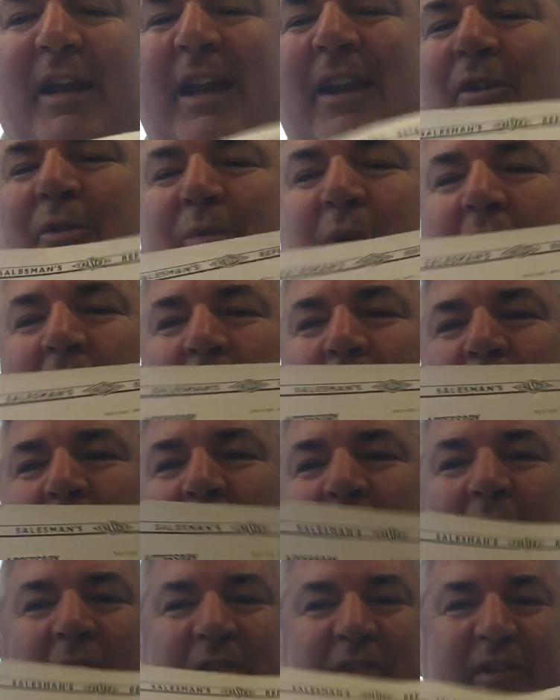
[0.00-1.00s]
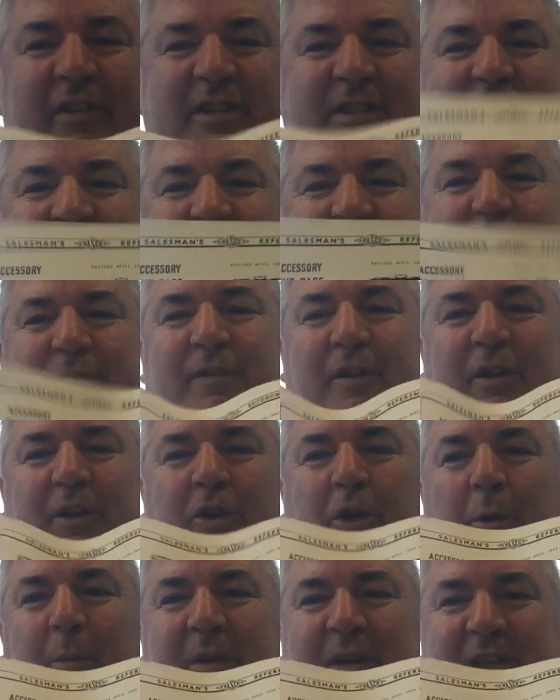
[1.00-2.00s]
And I realise that this is a
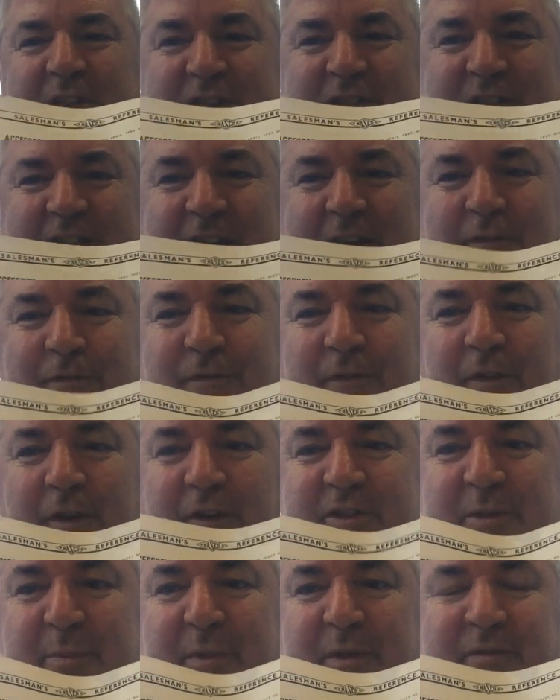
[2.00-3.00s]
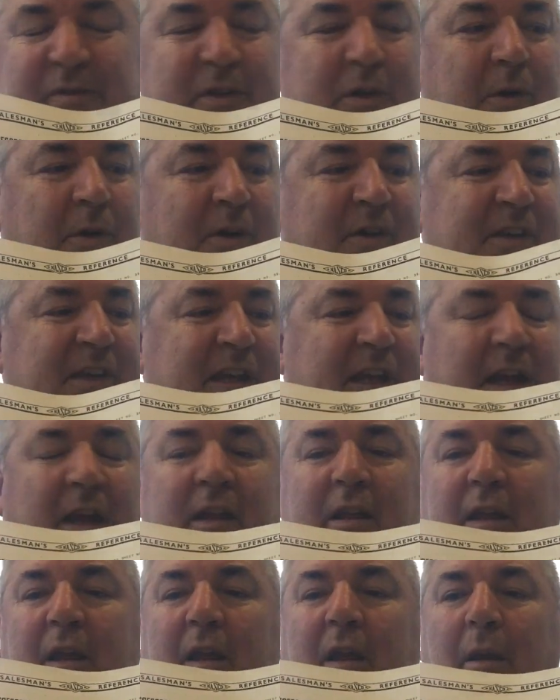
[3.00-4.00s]
photocopy just to give folks a bit of an idea,
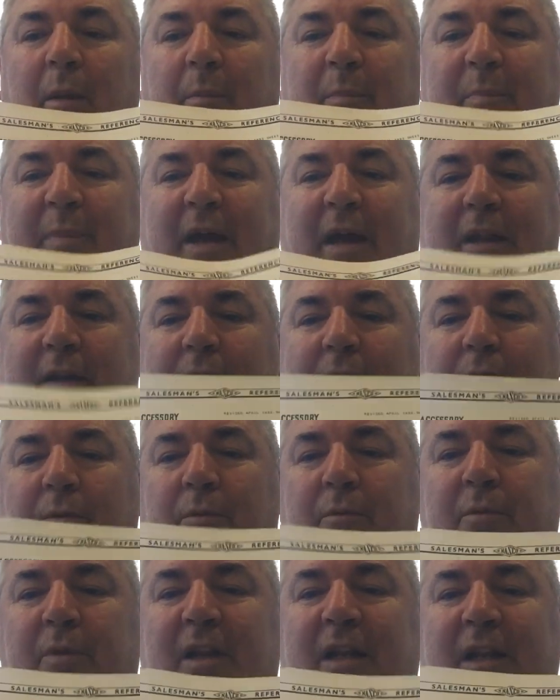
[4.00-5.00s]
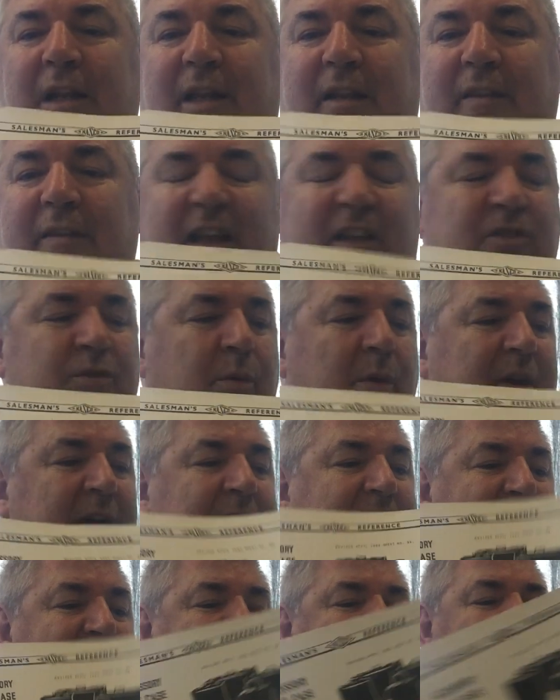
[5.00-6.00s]
but really that's what it is.